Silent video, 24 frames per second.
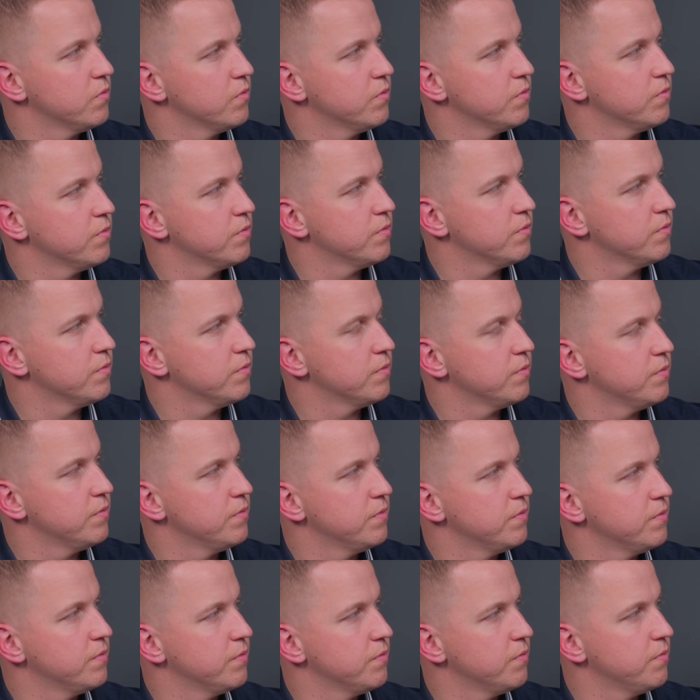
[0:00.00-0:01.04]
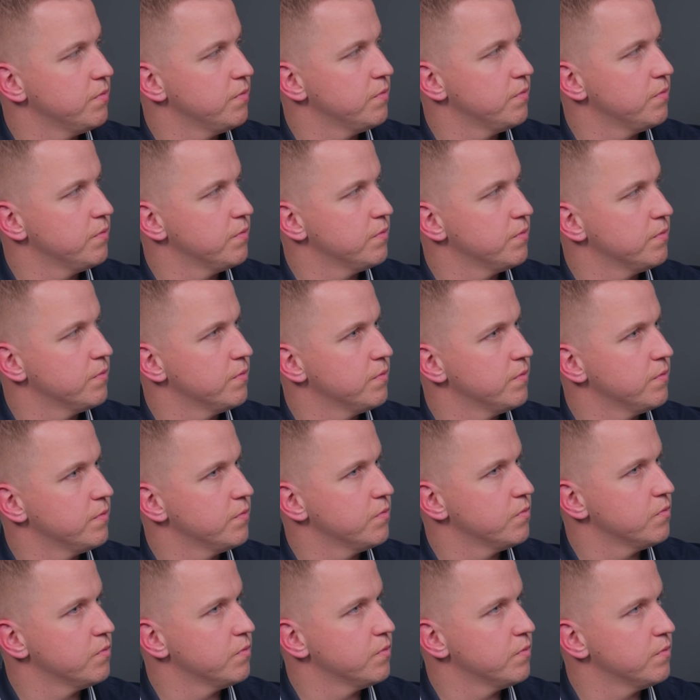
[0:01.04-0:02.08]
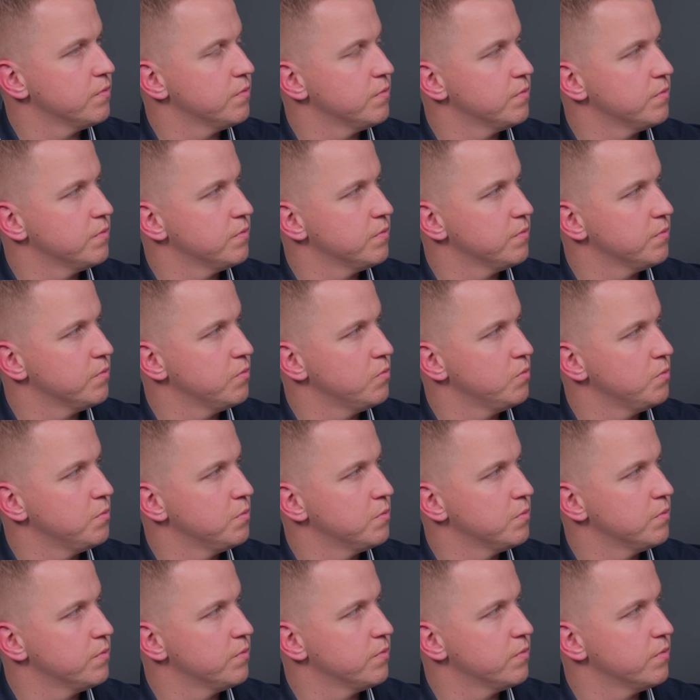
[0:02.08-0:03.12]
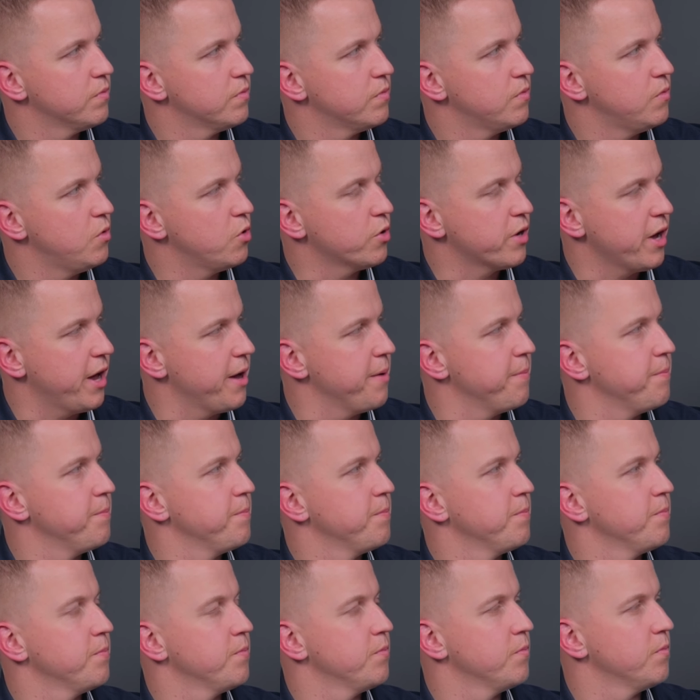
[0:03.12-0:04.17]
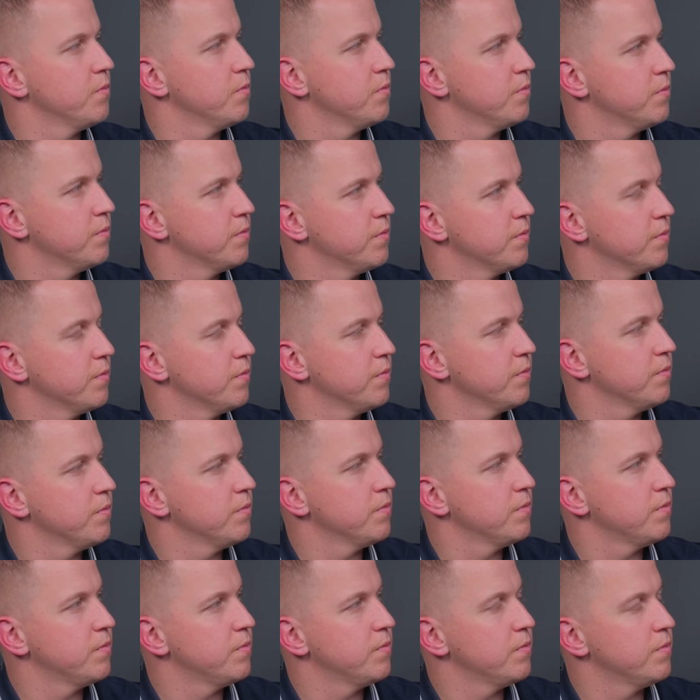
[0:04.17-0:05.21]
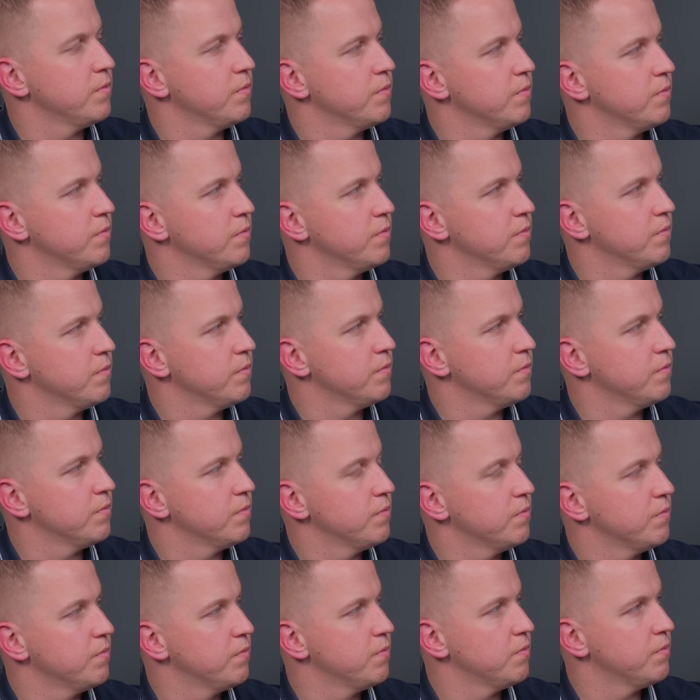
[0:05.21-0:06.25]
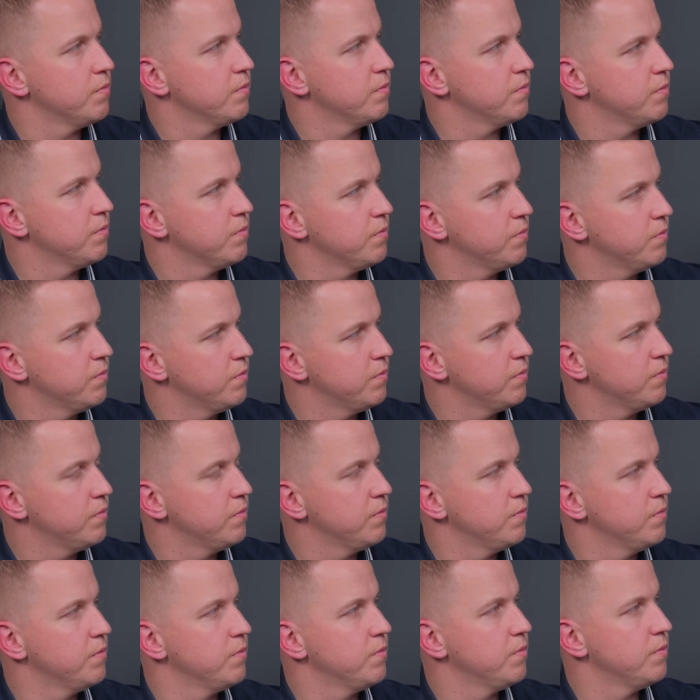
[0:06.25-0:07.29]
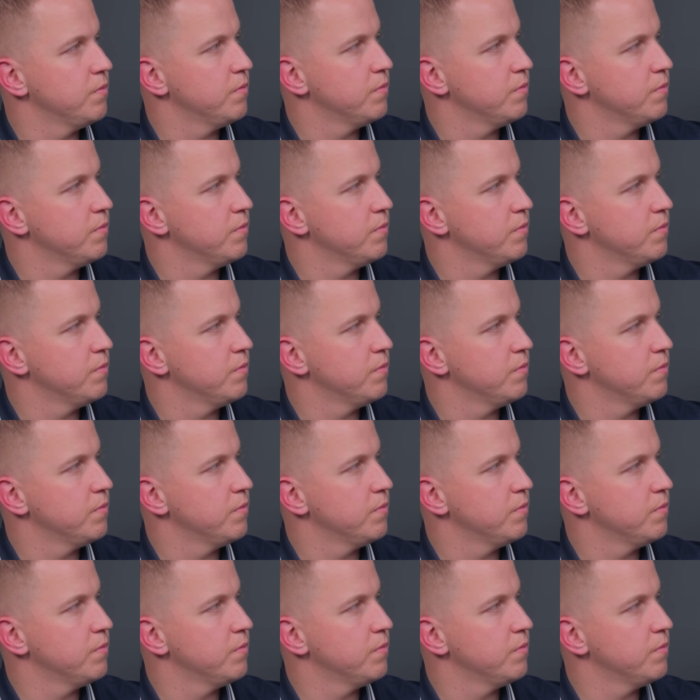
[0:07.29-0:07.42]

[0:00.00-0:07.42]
(not speaking)